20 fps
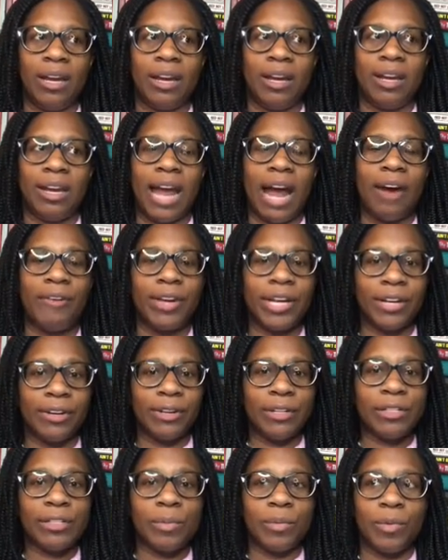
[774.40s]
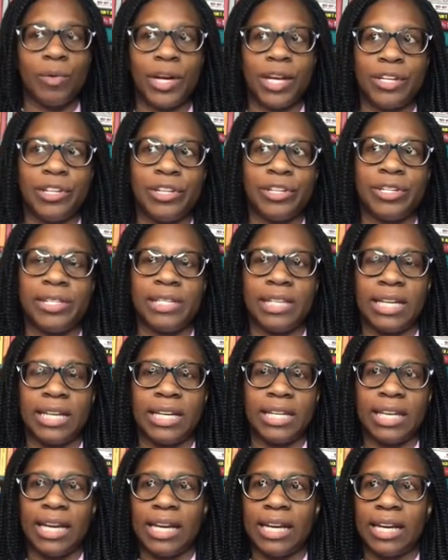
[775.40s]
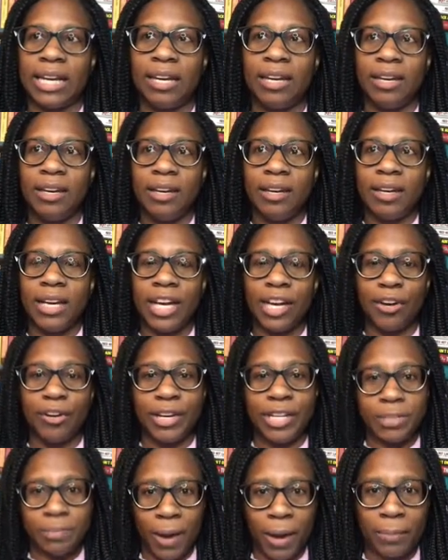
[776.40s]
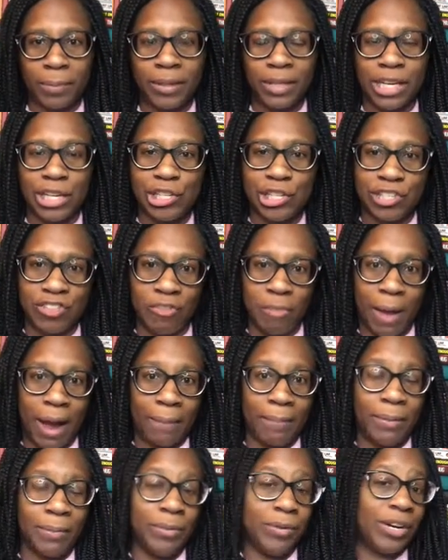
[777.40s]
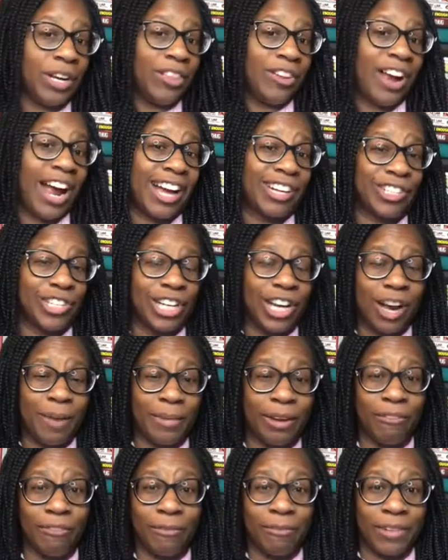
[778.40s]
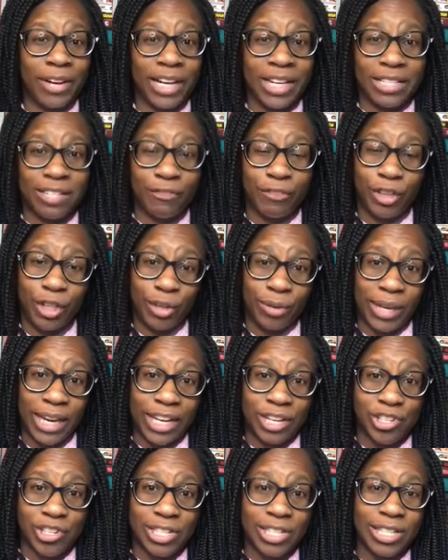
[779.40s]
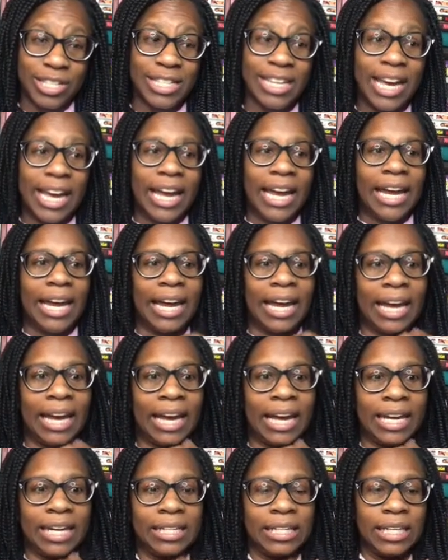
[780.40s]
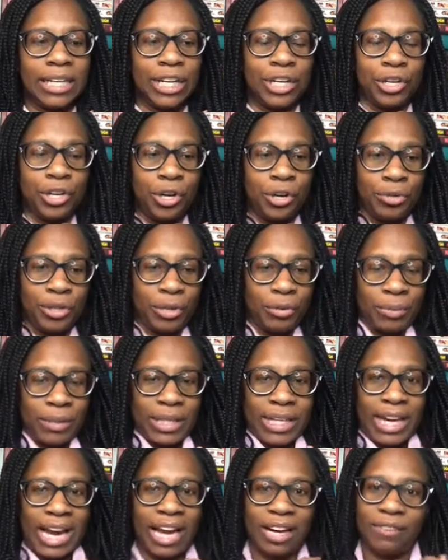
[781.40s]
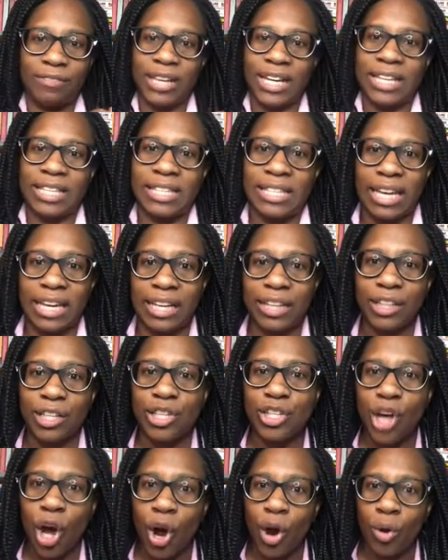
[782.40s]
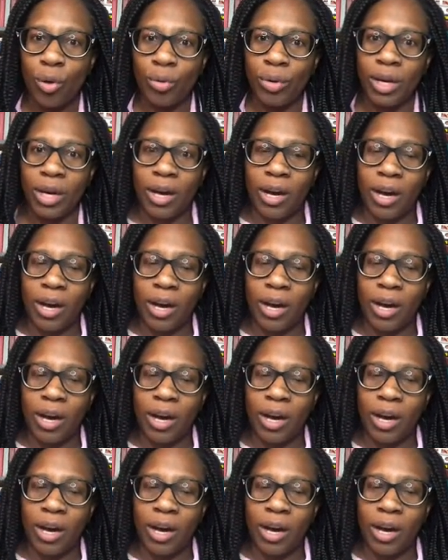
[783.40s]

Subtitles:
now here in Des Moines, you're seeing like increased populations of Black people, and they're actually coming from various different locations, and they're really kind of like setting the tone